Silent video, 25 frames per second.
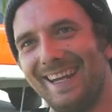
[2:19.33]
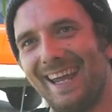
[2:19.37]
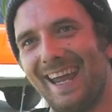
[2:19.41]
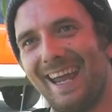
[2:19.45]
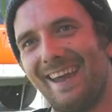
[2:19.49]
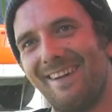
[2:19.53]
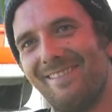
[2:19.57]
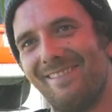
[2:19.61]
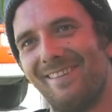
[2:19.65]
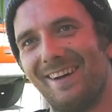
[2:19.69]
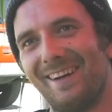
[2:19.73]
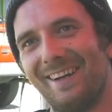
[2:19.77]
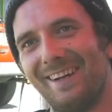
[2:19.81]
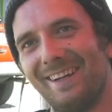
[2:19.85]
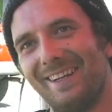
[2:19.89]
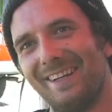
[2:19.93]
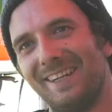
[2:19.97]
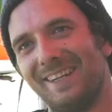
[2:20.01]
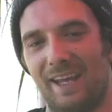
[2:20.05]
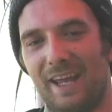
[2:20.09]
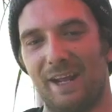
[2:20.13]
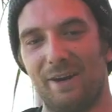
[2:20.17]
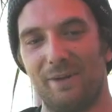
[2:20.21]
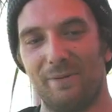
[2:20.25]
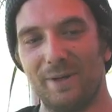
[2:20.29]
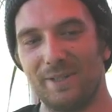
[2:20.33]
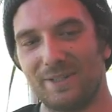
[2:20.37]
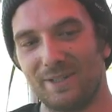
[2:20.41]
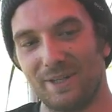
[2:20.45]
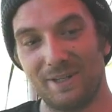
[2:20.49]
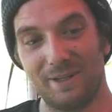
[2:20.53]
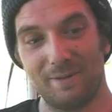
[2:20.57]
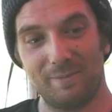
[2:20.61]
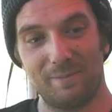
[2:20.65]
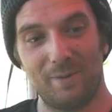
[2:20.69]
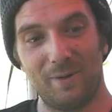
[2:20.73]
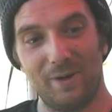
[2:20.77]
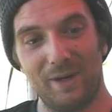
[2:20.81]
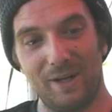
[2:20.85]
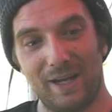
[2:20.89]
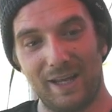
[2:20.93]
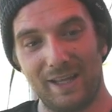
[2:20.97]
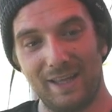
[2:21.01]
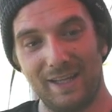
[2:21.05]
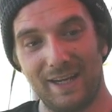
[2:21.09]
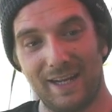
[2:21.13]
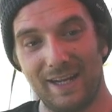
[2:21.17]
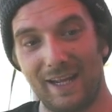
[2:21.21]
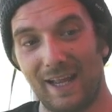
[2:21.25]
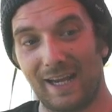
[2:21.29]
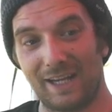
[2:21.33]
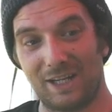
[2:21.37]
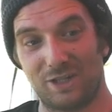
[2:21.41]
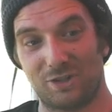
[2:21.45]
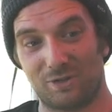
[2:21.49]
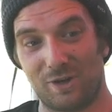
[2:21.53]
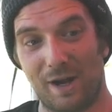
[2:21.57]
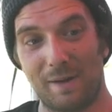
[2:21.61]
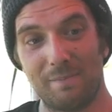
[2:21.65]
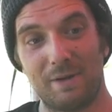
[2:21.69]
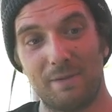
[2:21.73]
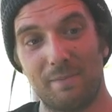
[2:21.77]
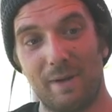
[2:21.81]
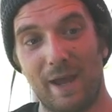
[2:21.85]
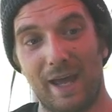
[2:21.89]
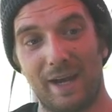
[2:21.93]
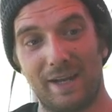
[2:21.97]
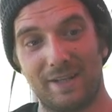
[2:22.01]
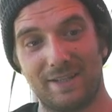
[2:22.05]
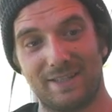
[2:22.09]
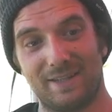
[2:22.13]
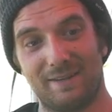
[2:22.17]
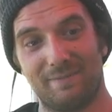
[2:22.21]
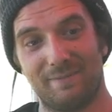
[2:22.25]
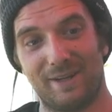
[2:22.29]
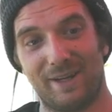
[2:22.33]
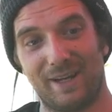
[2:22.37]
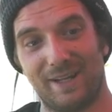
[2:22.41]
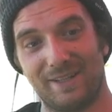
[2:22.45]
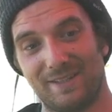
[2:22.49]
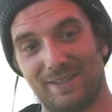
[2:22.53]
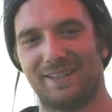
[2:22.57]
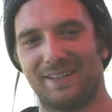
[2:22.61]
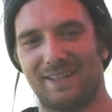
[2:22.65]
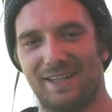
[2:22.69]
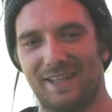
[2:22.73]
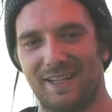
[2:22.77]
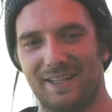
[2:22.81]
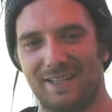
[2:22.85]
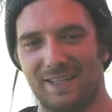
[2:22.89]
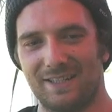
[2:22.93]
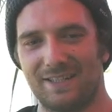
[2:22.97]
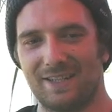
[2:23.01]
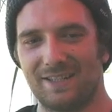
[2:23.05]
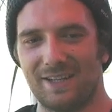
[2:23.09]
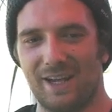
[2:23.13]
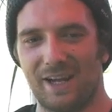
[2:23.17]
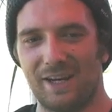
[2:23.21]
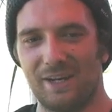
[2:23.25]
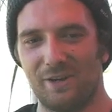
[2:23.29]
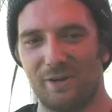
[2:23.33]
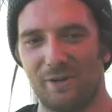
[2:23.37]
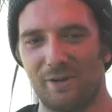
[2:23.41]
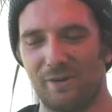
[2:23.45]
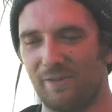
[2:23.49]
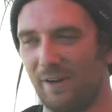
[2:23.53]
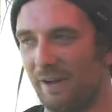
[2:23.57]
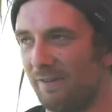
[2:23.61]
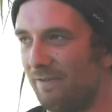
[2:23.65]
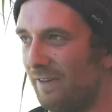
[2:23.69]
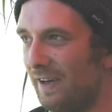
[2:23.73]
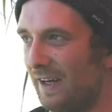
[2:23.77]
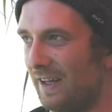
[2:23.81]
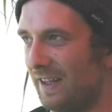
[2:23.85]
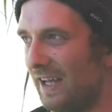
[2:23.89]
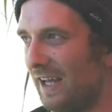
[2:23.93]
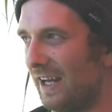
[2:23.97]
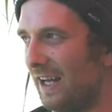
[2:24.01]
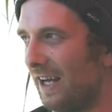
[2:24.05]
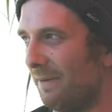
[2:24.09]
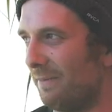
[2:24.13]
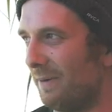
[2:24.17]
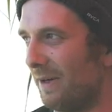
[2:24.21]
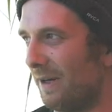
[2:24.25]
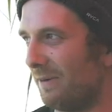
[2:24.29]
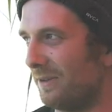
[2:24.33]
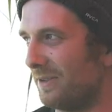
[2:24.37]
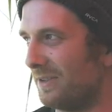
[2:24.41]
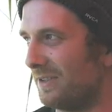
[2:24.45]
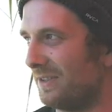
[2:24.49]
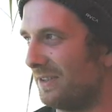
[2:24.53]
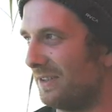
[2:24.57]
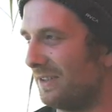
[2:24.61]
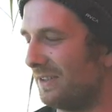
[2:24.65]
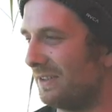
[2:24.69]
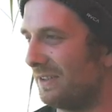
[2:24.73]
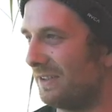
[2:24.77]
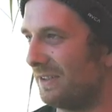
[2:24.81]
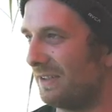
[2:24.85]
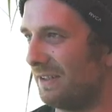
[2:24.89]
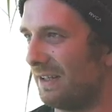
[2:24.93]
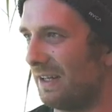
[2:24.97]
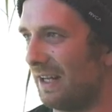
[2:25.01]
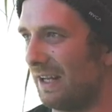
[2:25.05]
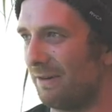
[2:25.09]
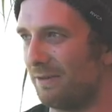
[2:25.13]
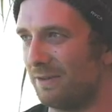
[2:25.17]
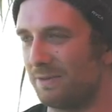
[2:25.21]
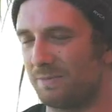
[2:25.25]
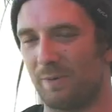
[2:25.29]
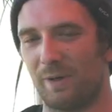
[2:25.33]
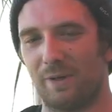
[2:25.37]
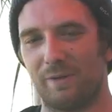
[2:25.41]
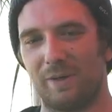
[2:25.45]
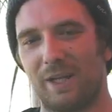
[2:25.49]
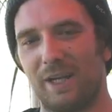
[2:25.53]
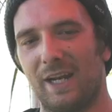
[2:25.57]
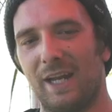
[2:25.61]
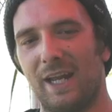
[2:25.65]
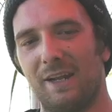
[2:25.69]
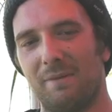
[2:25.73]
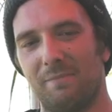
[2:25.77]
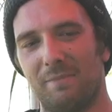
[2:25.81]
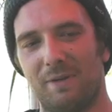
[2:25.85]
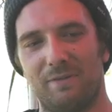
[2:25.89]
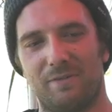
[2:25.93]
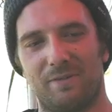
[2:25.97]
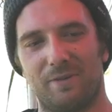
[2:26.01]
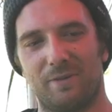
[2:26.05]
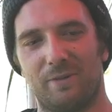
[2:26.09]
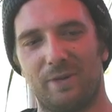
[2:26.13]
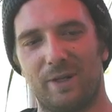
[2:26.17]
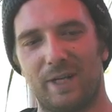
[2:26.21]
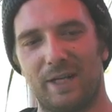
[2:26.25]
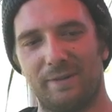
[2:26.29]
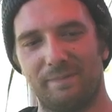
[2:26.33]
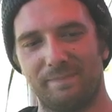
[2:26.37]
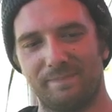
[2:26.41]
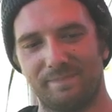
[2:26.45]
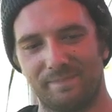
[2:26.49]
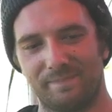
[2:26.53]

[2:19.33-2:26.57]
ever. It almost got to the point, I think I like dreamt about it some nights. Just because I knew if I fucked that up, I wasn't, it was probably gonna end me for a while.